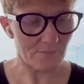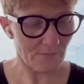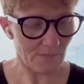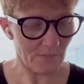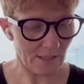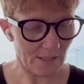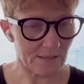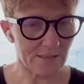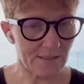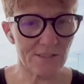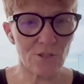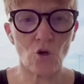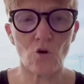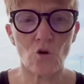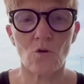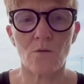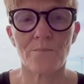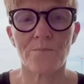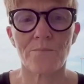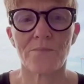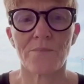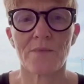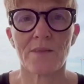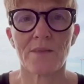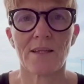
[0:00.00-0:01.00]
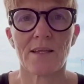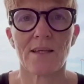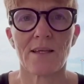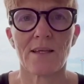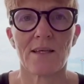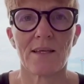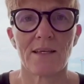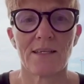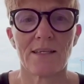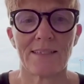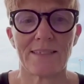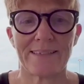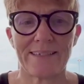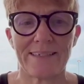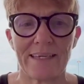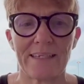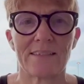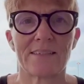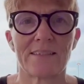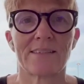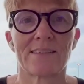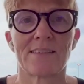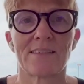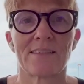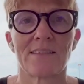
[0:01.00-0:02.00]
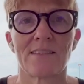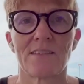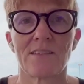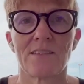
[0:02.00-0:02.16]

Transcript: So, yes,